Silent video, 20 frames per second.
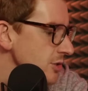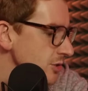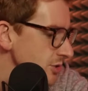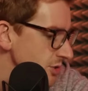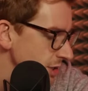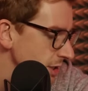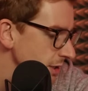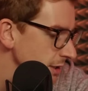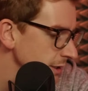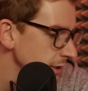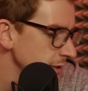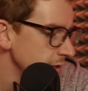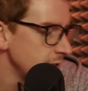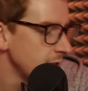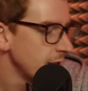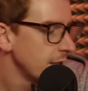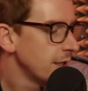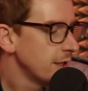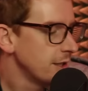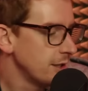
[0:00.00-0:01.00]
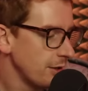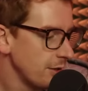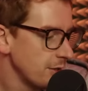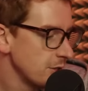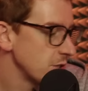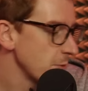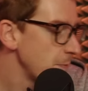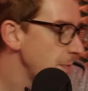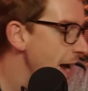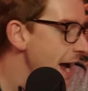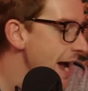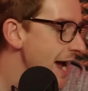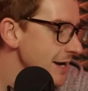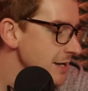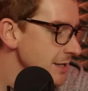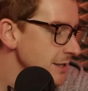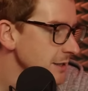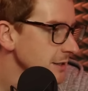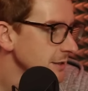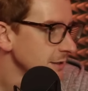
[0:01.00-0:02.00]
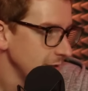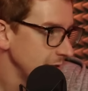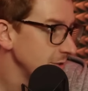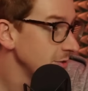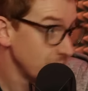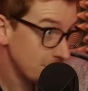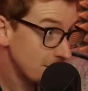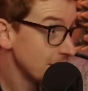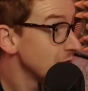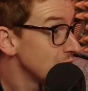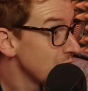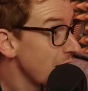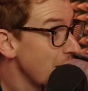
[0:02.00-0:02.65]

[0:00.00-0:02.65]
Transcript: New Zealand, you go to Japan, he does it in